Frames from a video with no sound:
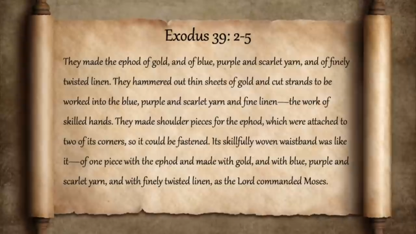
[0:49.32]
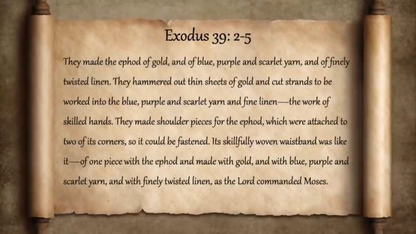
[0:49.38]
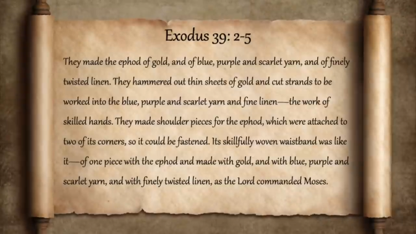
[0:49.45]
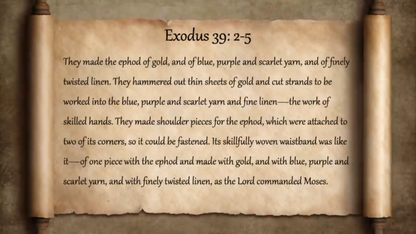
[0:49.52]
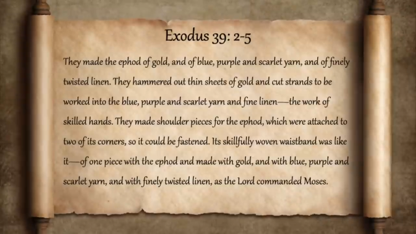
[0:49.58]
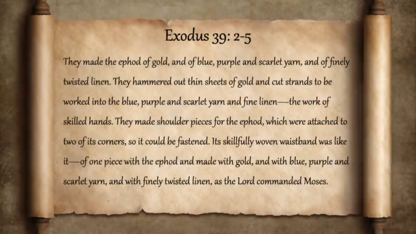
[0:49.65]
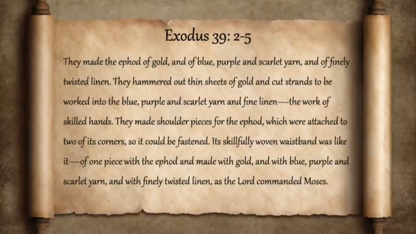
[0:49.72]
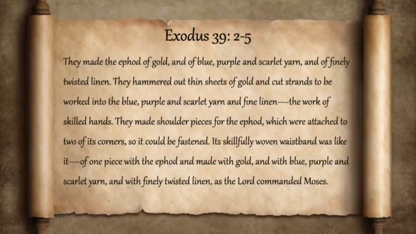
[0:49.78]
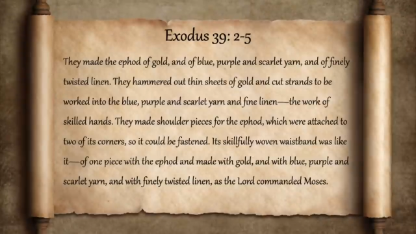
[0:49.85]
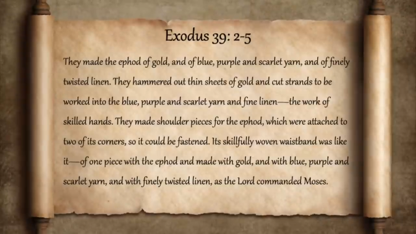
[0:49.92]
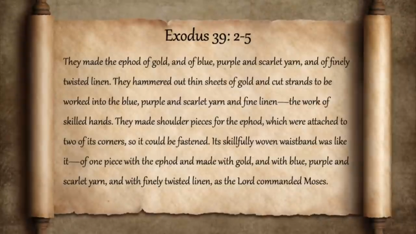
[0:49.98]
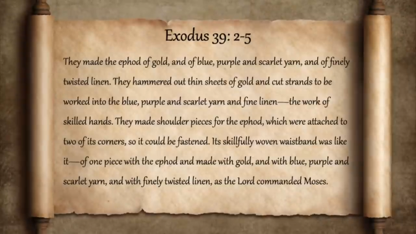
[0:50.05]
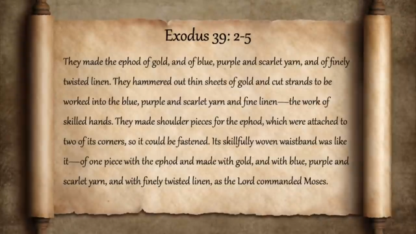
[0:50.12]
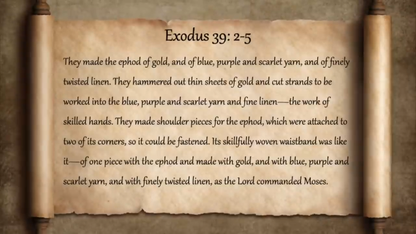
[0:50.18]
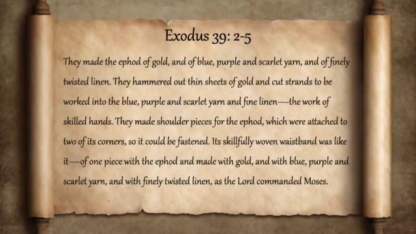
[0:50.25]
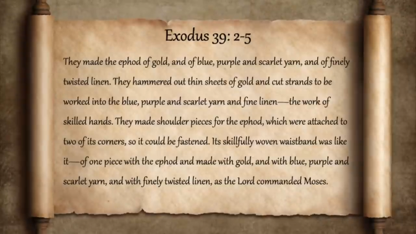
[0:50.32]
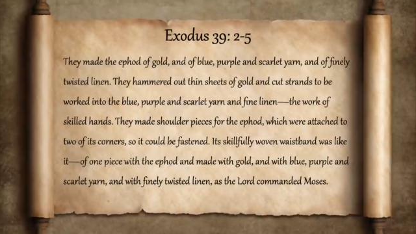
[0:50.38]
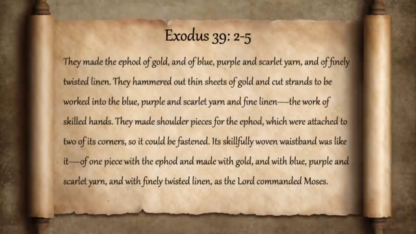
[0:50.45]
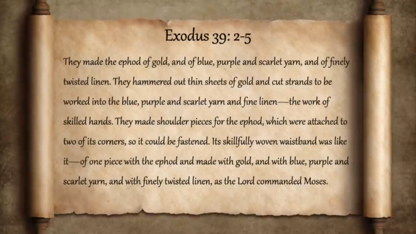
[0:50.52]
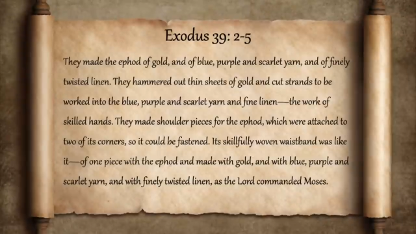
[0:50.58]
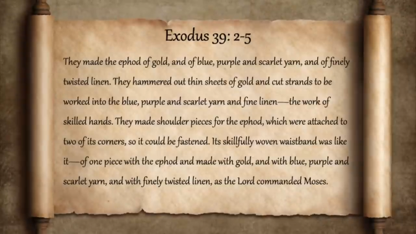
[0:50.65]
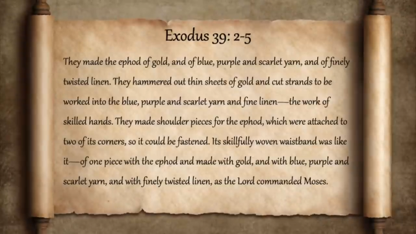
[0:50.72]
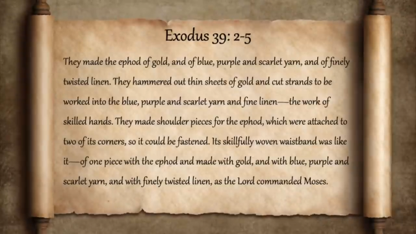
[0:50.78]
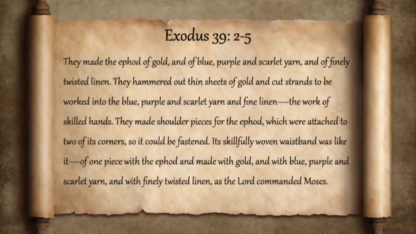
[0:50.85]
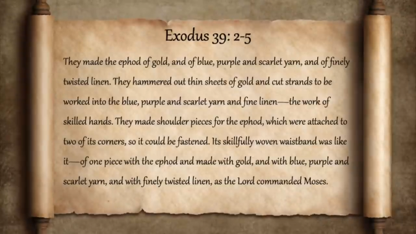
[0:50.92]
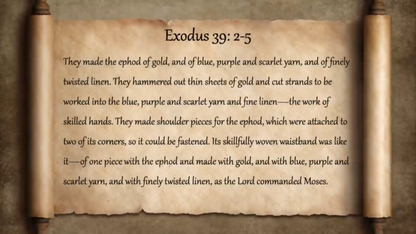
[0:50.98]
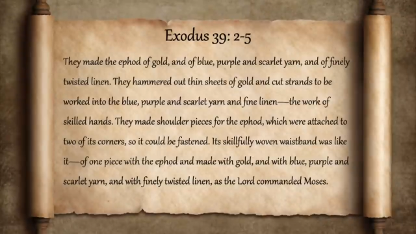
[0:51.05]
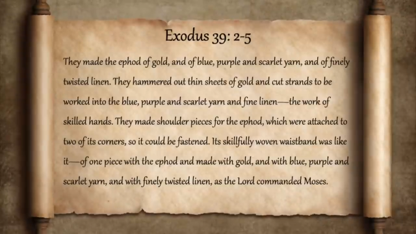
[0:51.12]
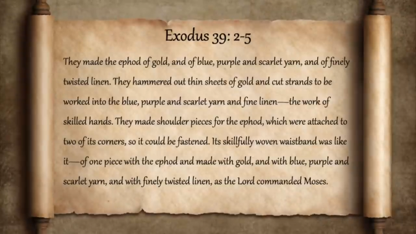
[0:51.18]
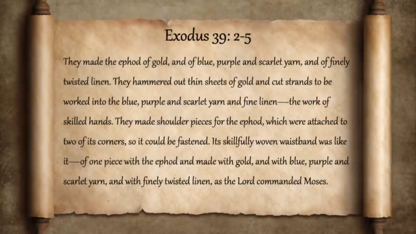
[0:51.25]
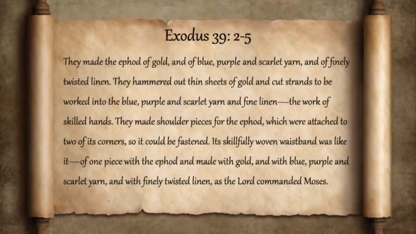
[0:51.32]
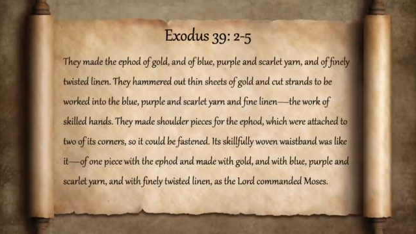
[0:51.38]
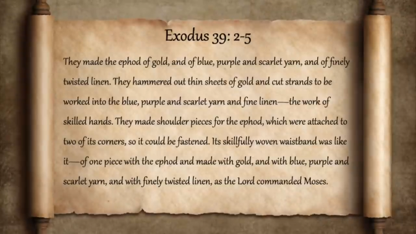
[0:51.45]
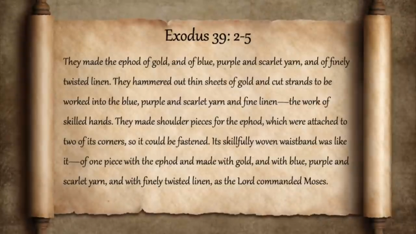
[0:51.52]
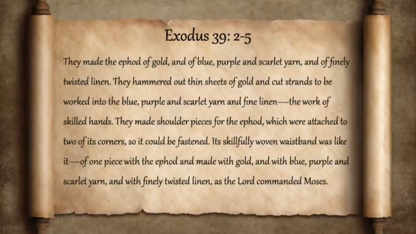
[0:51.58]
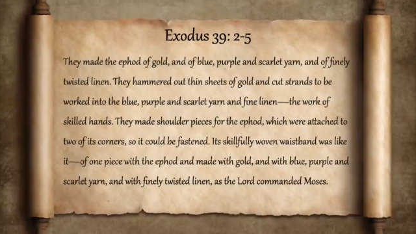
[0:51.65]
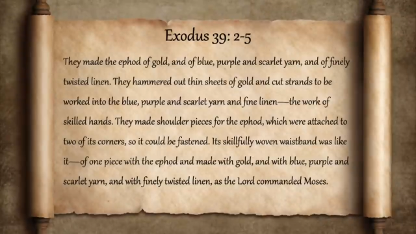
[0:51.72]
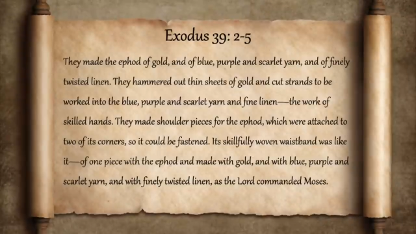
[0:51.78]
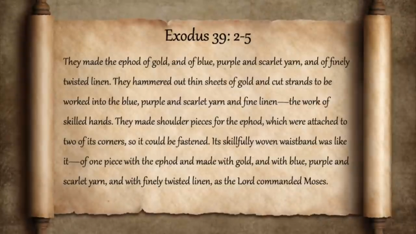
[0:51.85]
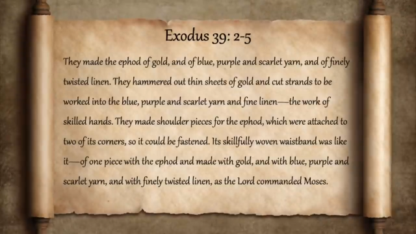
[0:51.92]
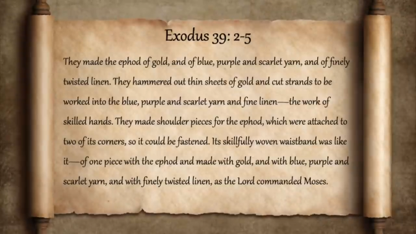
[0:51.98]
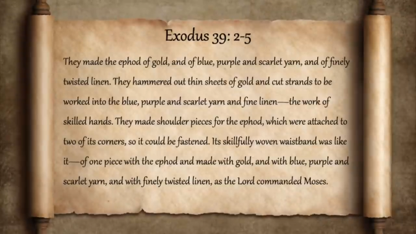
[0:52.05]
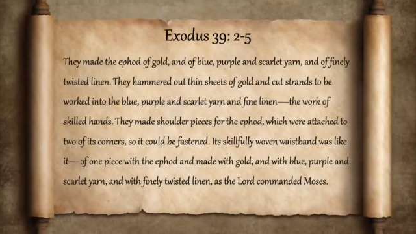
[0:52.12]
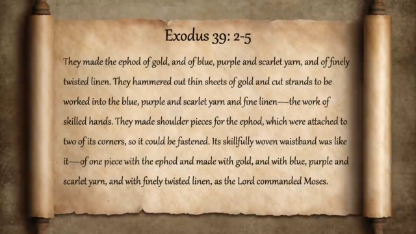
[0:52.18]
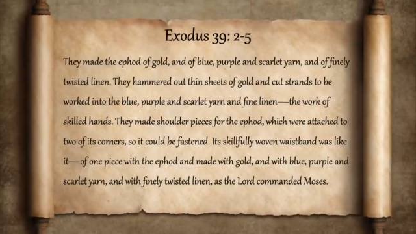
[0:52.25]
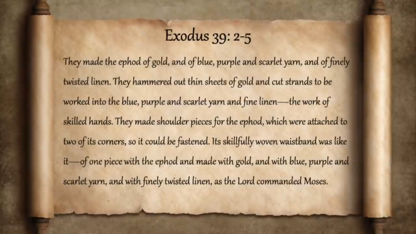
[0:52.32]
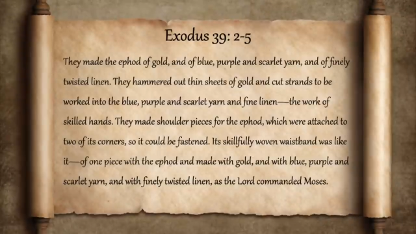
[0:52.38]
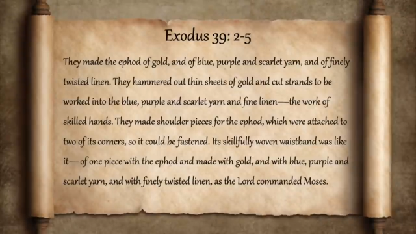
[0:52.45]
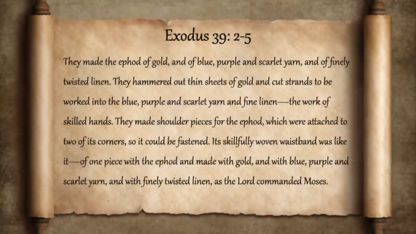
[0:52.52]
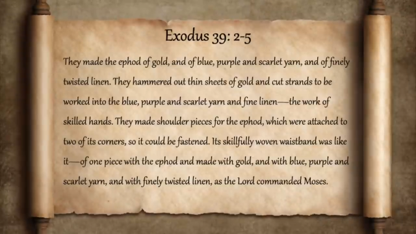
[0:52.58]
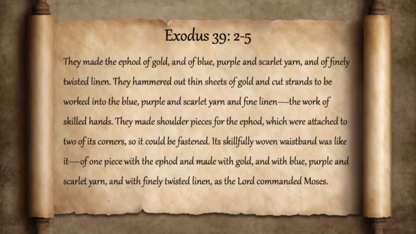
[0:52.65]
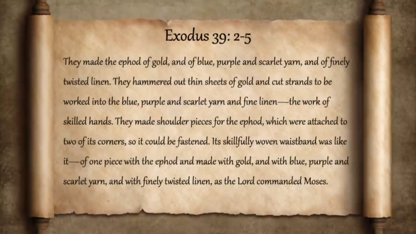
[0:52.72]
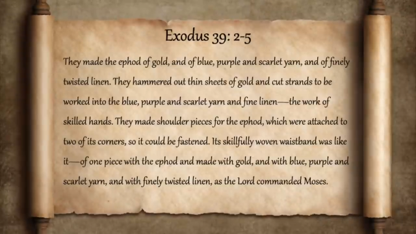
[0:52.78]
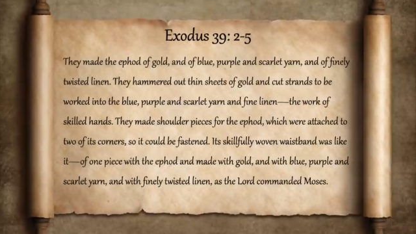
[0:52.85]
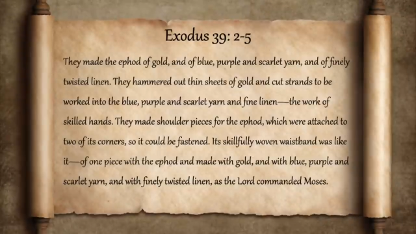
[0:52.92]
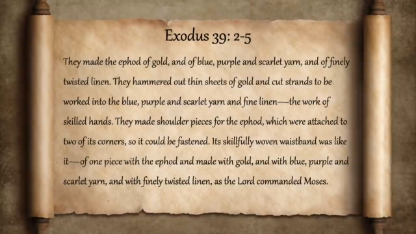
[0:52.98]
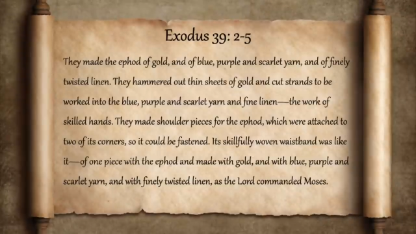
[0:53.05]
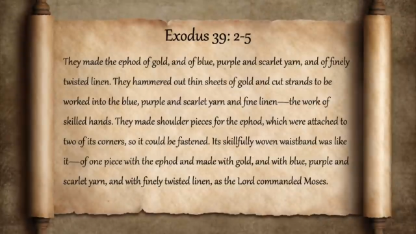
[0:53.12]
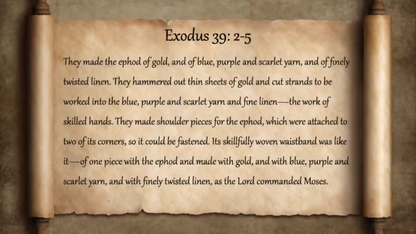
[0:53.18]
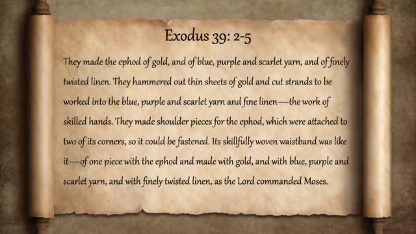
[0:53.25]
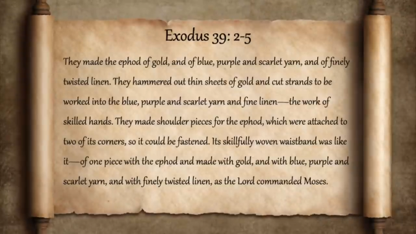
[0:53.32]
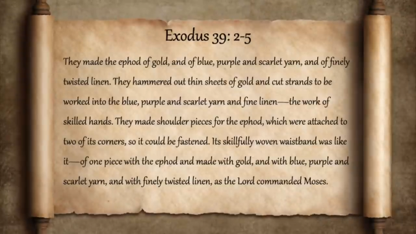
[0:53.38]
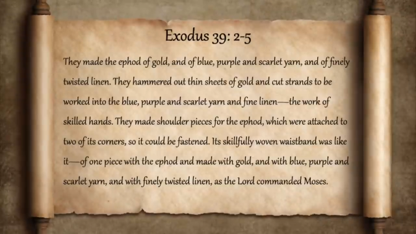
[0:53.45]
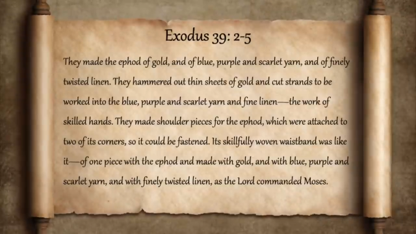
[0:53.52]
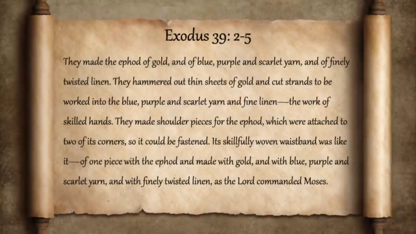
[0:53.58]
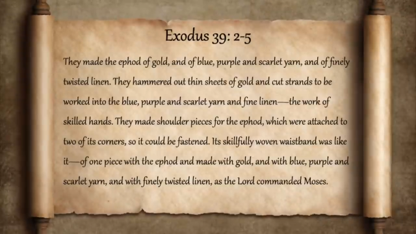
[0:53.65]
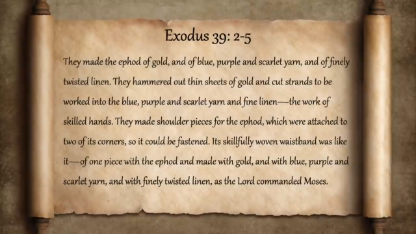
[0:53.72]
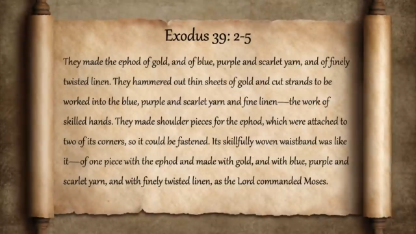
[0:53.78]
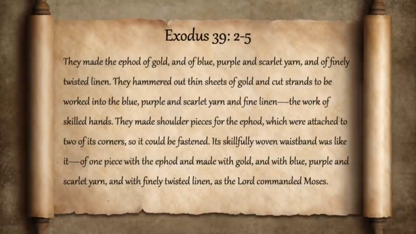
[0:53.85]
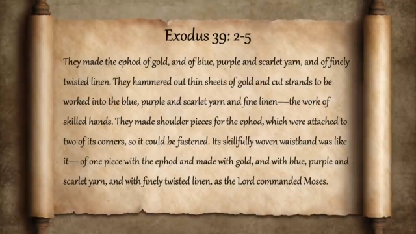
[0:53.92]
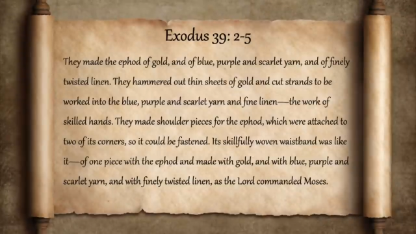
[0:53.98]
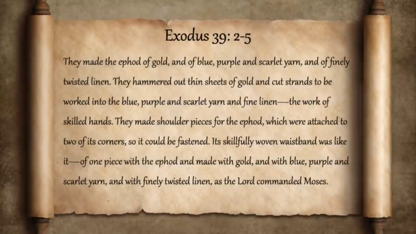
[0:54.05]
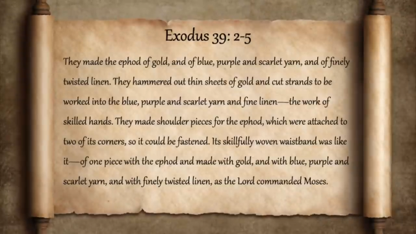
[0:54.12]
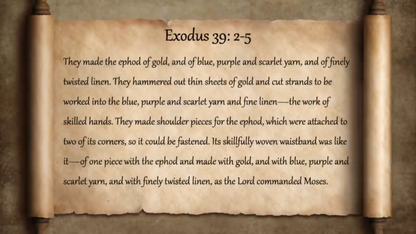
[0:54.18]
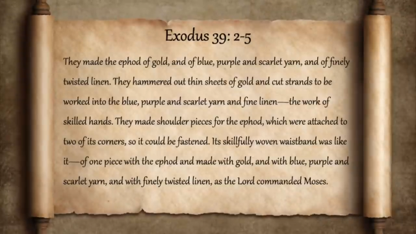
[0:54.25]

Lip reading: Nobody's mouth can be seen.